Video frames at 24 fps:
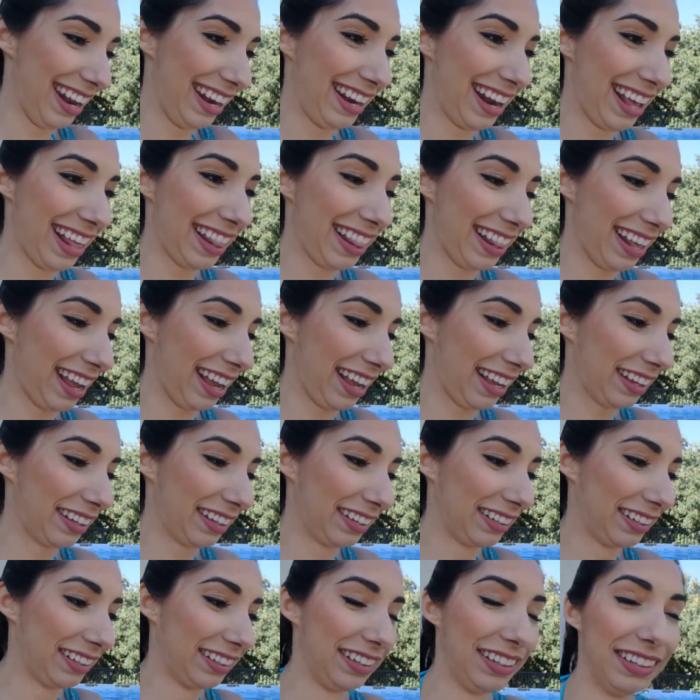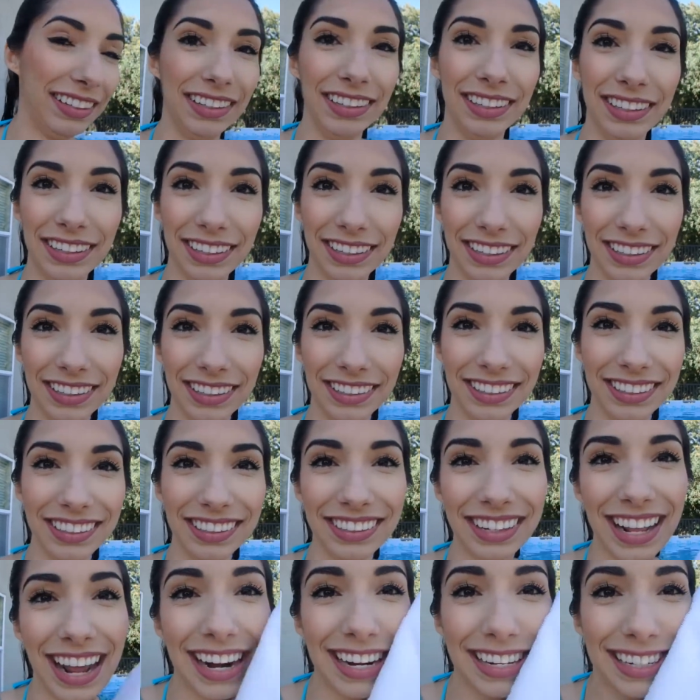nothing.
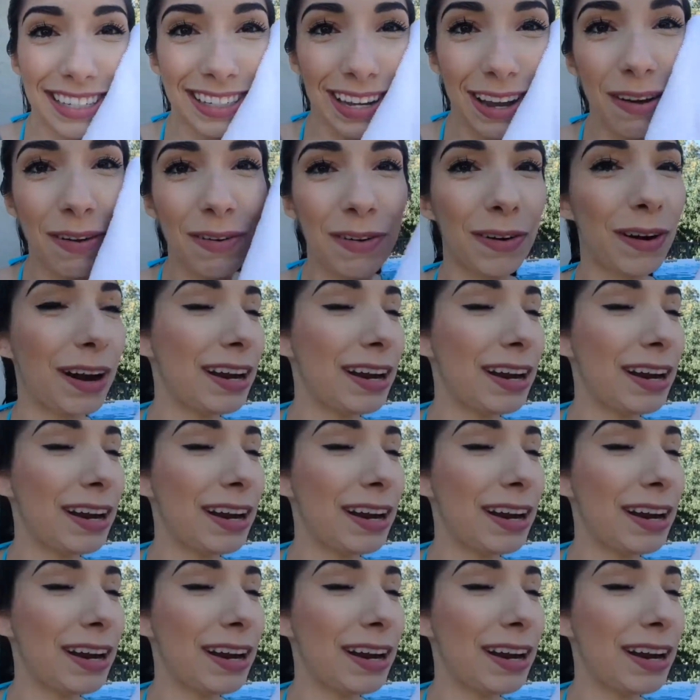That is so